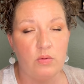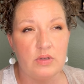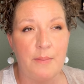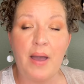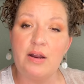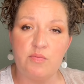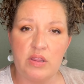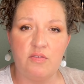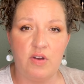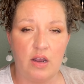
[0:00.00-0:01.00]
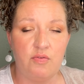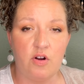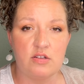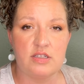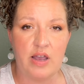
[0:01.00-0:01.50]
it might have been the very
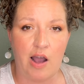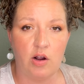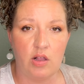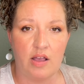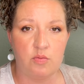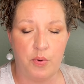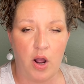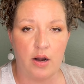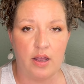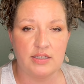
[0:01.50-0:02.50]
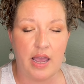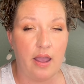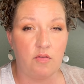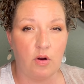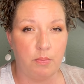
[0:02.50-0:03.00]
first Hourglass product I
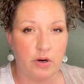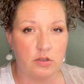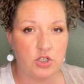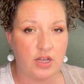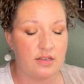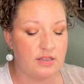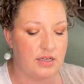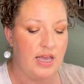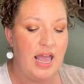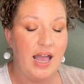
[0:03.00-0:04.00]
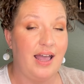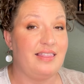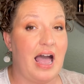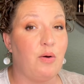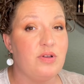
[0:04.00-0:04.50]
ever purchased. And
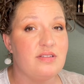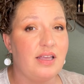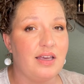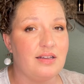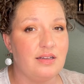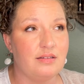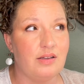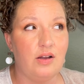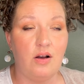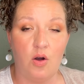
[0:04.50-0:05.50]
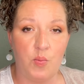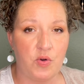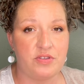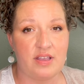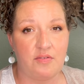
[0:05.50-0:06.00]
that was like
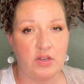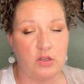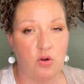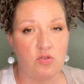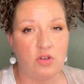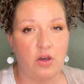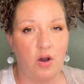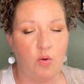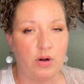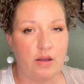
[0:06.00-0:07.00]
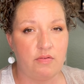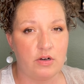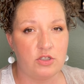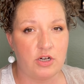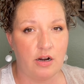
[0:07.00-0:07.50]
almost seven years ago when I
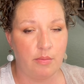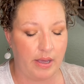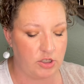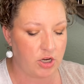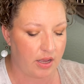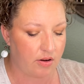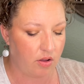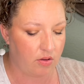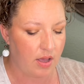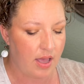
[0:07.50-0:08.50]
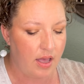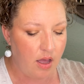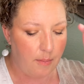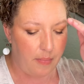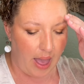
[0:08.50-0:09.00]
first started my channel.
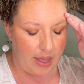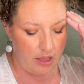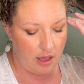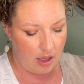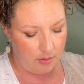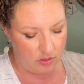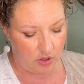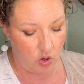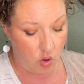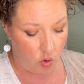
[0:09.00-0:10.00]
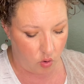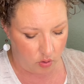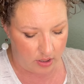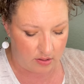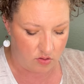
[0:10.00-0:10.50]
But the goal
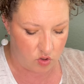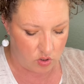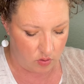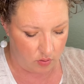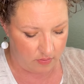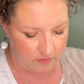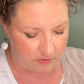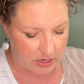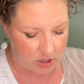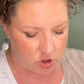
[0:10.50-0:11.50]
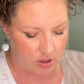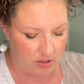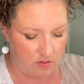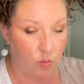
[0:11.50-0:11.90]
is to finish this